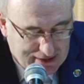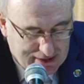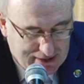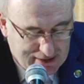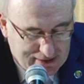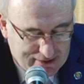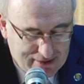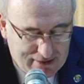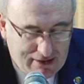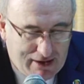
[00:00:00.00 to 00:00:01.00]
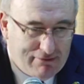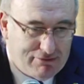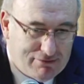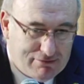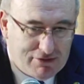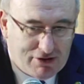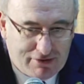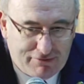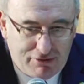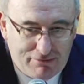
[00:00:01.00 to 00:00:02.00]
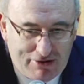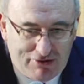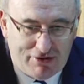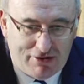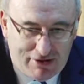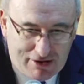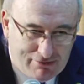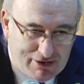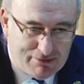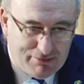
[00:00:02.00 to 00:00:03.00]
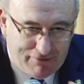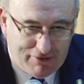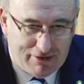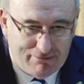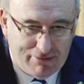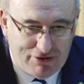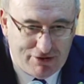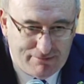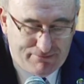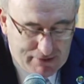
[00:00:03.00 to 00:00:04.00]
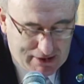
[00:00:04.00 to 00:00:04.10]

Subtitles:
And I have just a few messages that I want to briefly mention.